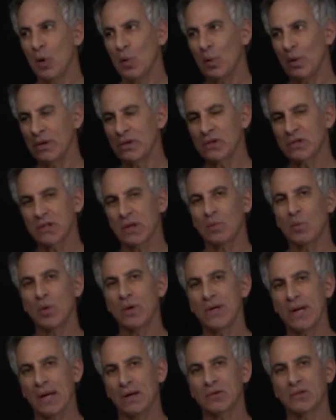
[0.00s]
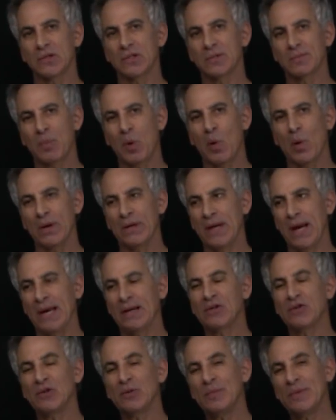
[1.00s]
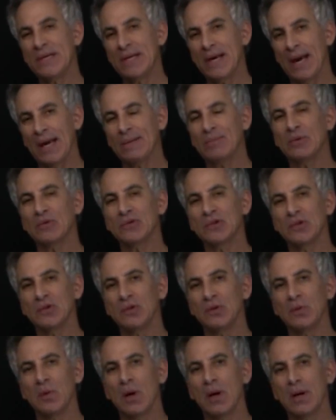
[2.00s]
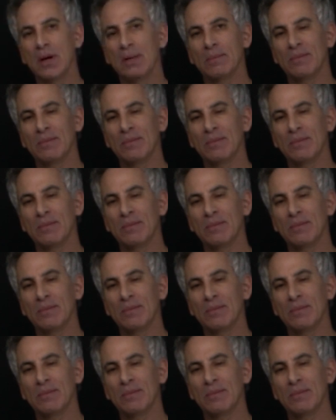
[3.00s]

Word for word: with someone else's point and to be able to